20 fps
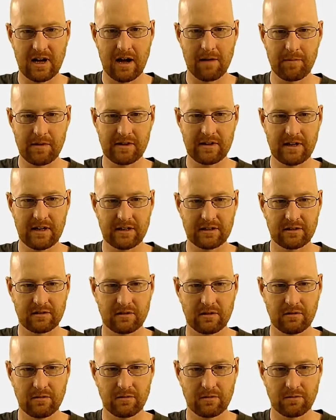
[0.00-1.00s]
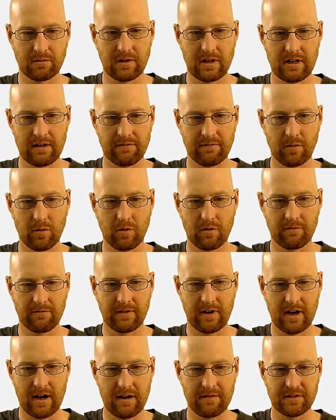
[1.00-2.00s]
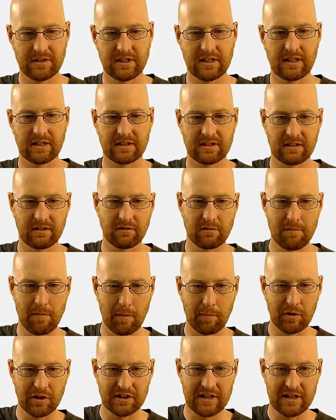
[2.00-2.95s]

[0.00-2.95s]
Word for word: copy this 2, 3, 4, 5, 6. I don't remember